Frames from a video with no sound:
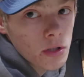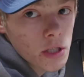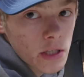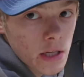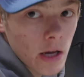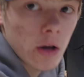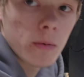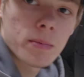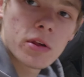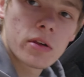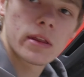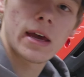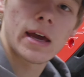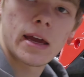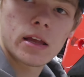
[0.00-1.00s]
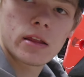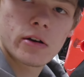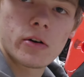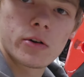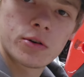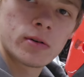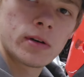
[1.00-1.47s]
just help so that it's
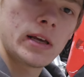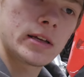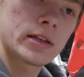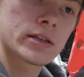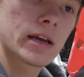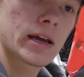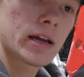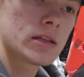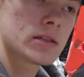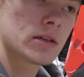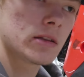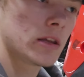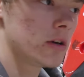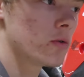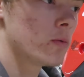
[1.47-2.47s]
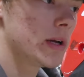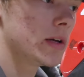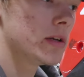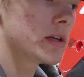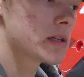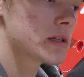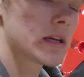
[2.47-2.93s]
alternating sides and then your wheel
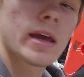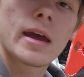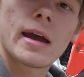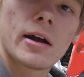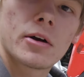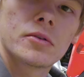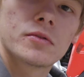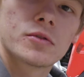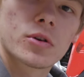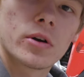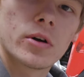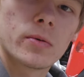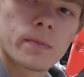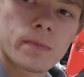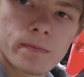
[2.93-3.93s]
doesn't get out of true.